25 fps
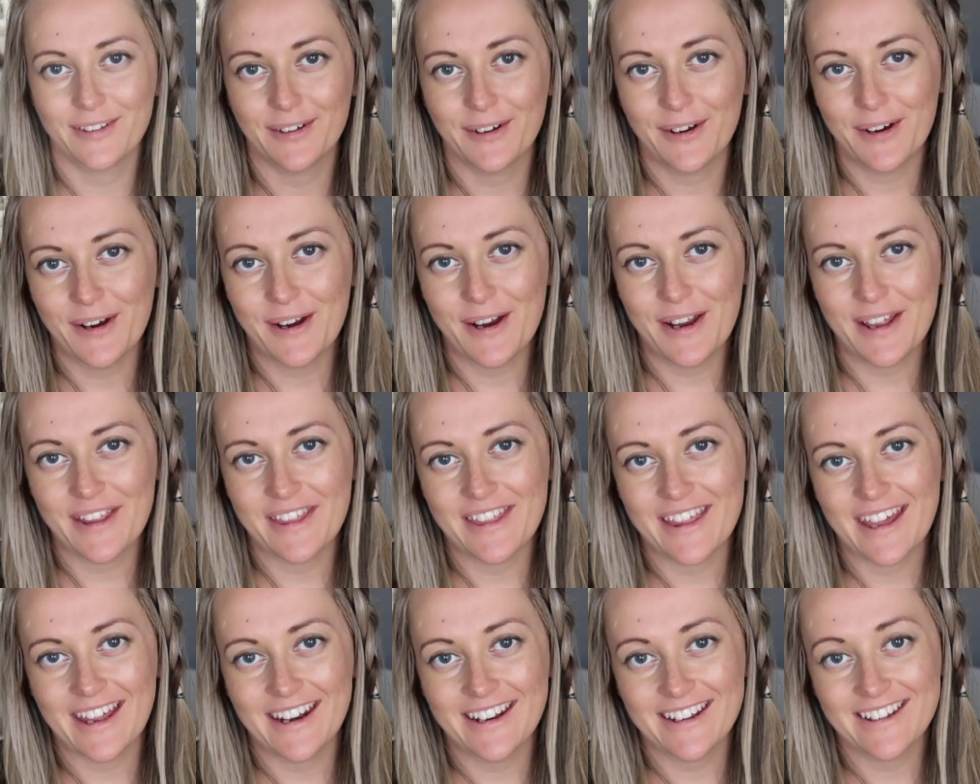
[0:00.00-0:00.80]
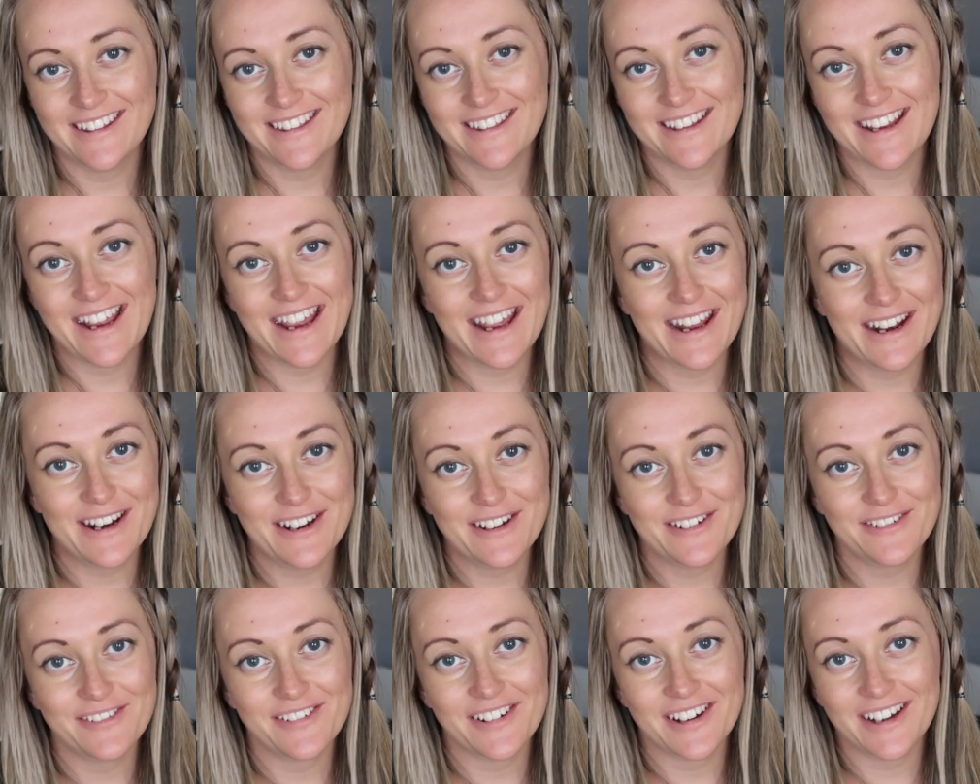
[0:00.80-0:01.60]
So that is the
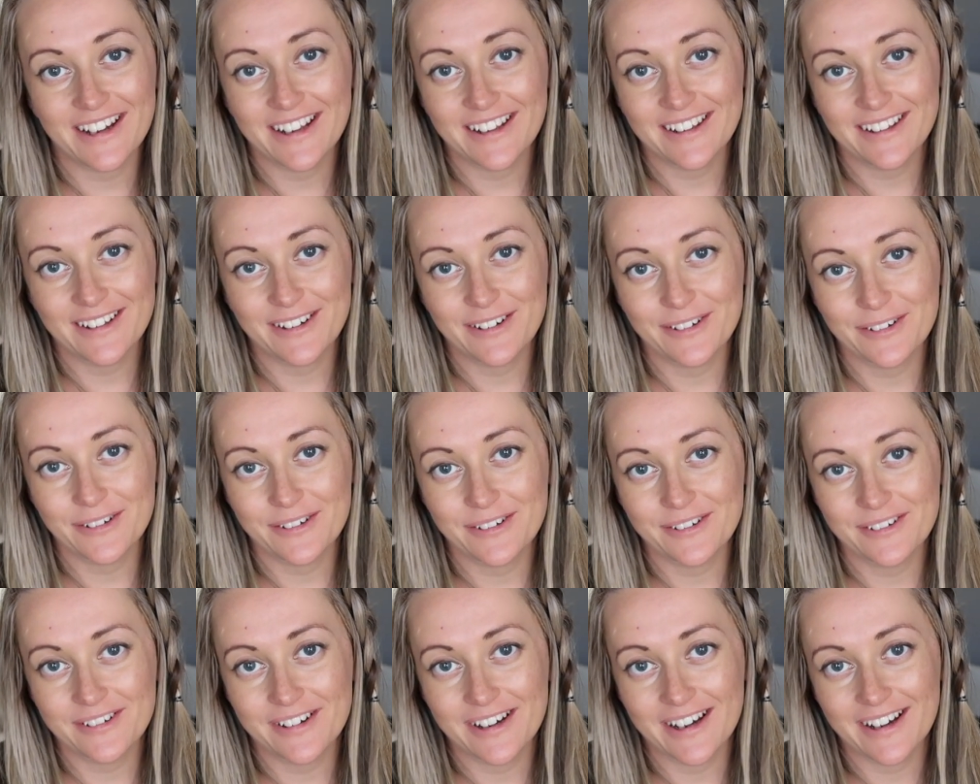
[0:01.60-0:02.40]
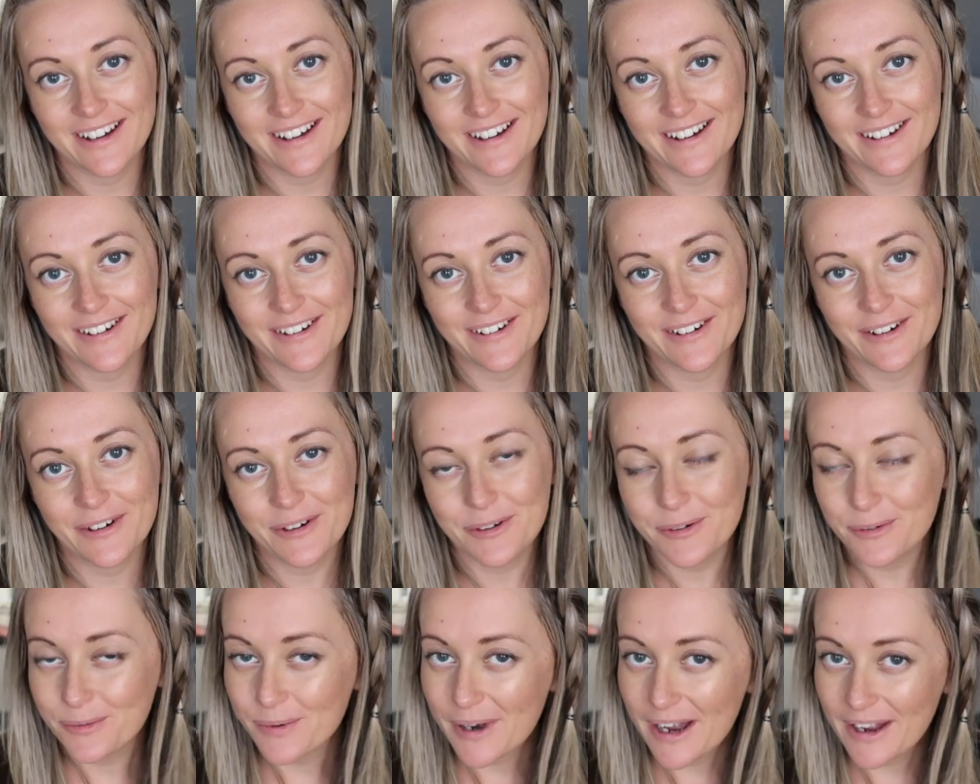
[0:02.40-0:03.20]
end of our little
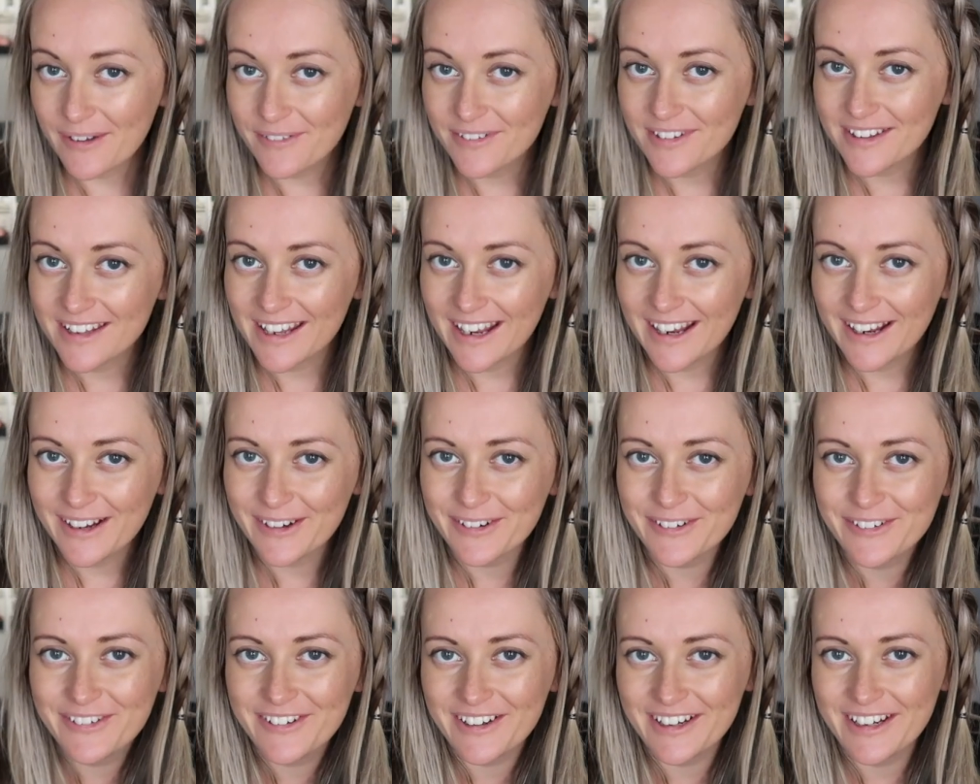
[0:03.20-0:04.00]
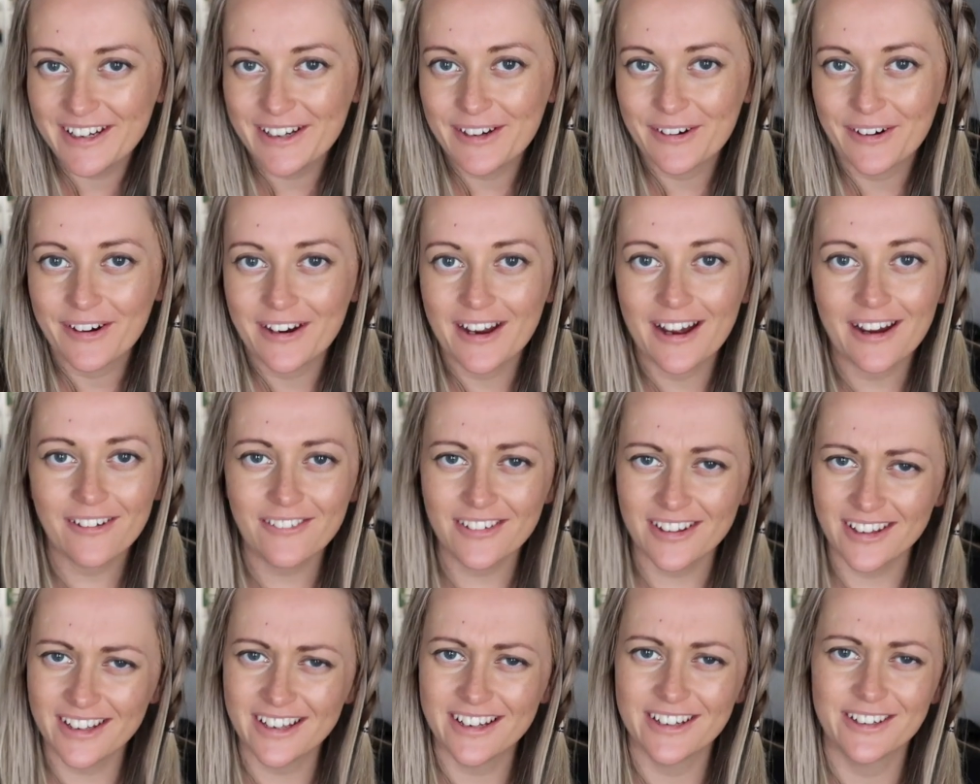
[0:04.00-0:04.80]
old wives tale video. I
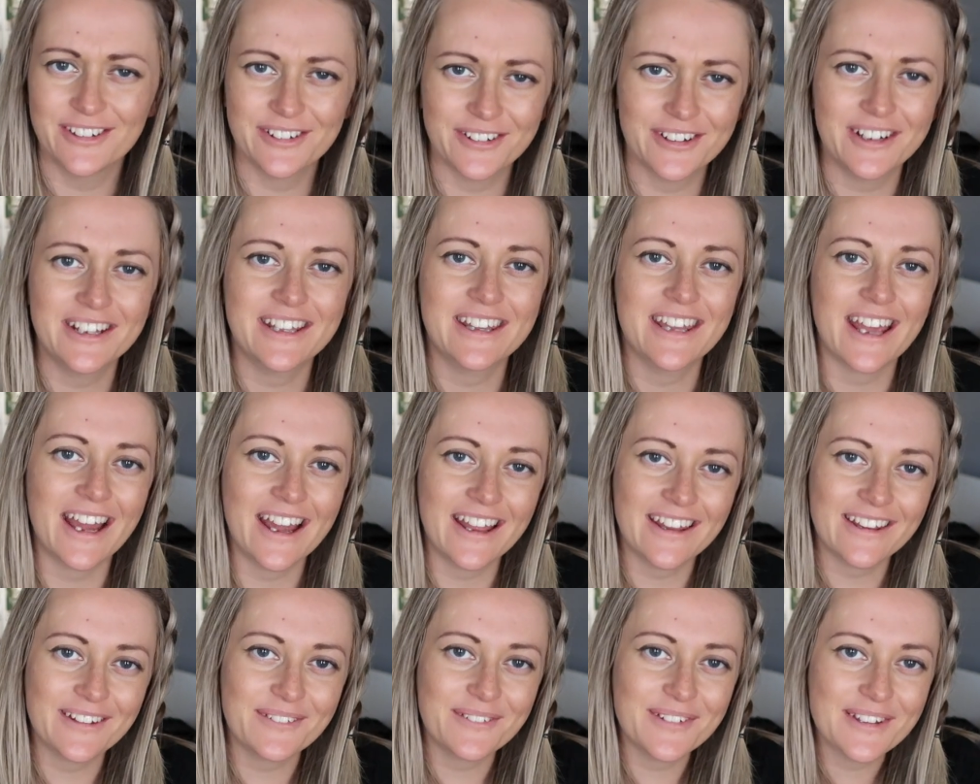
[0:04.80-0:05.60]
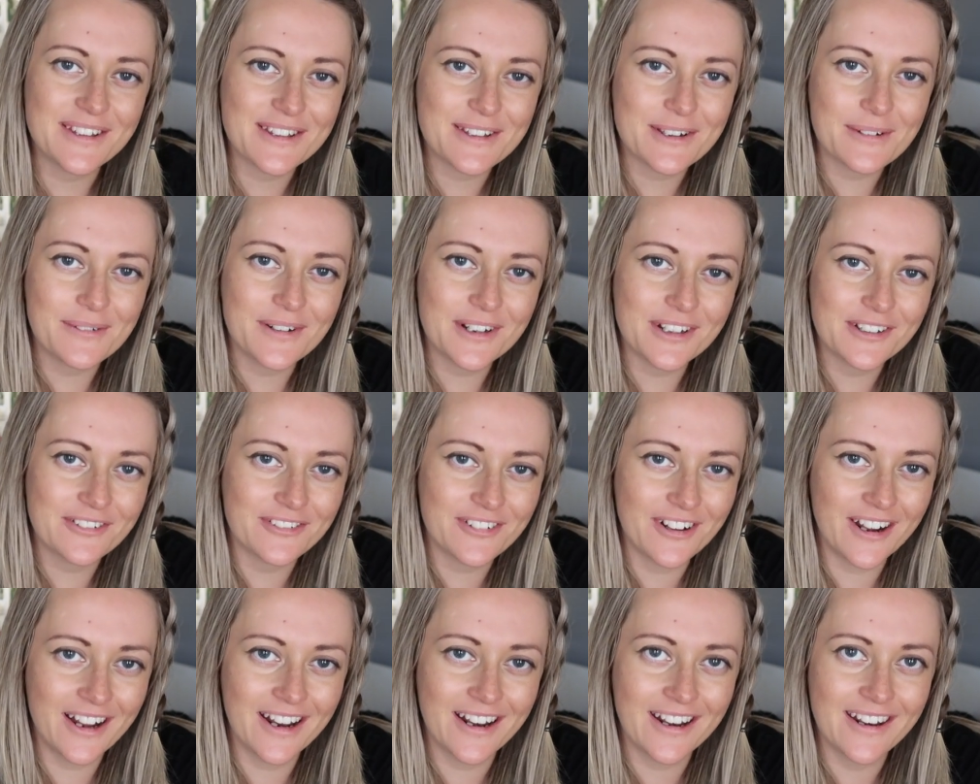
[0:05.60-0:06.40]
really enjoyed that. That was so much
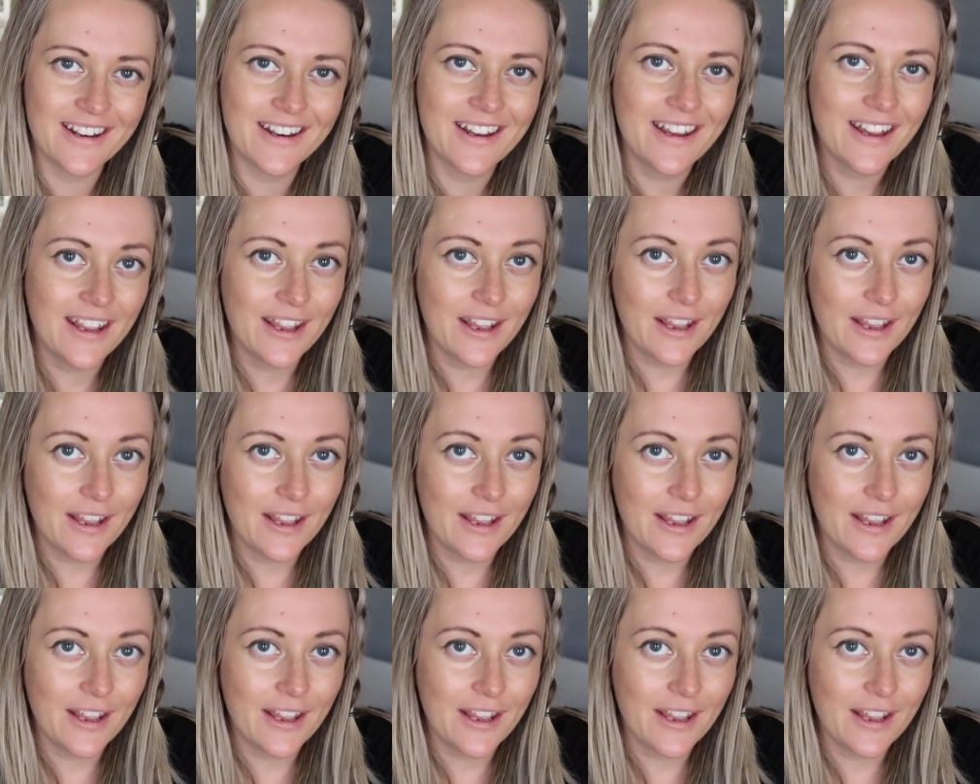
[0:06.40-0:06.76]
fun.